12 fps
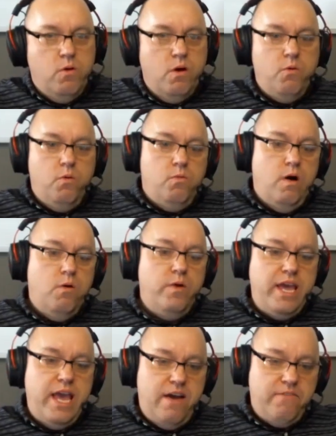What, what
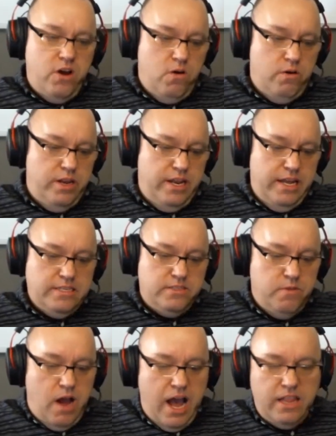we have going is
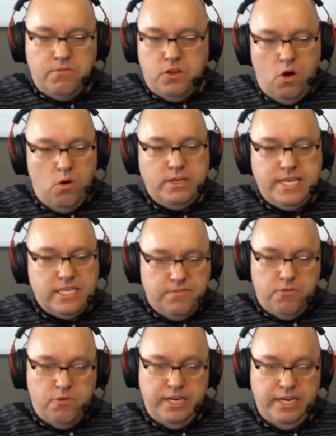high level always has a
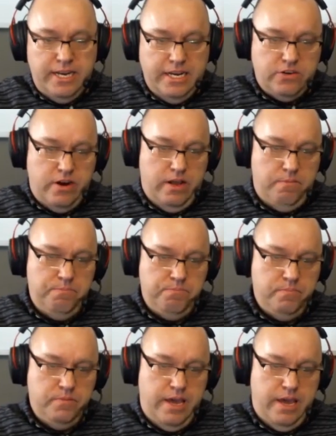fourteen day trial.
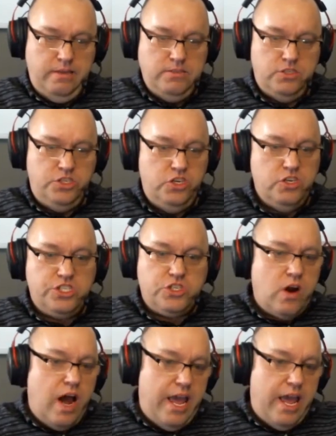Okay? okay. So you could
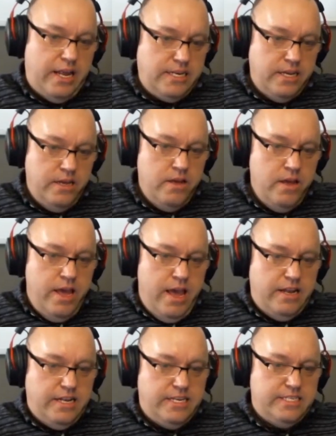try it
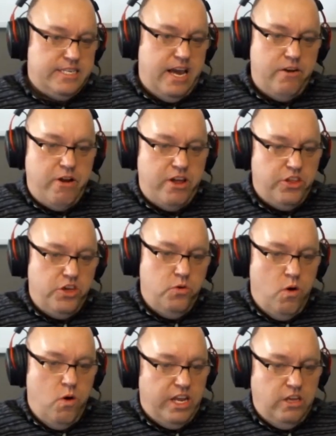and decide whether you
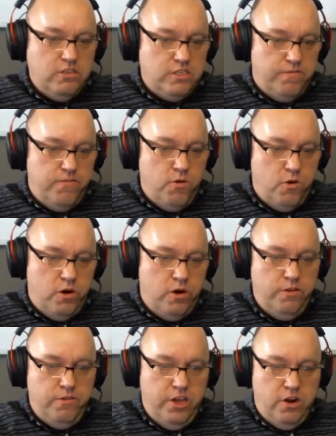want to use it for,
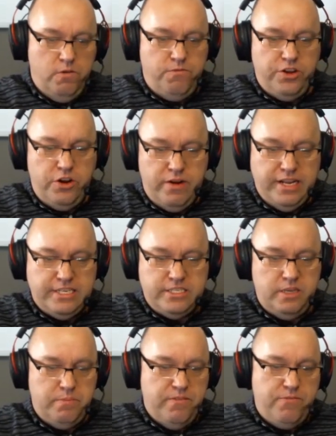you know, for your
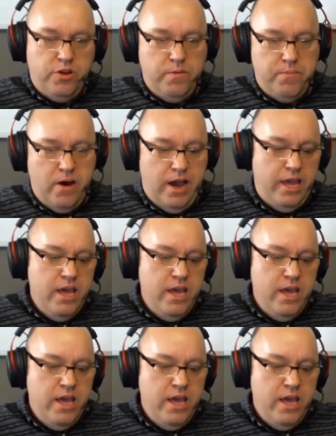agency before you buy.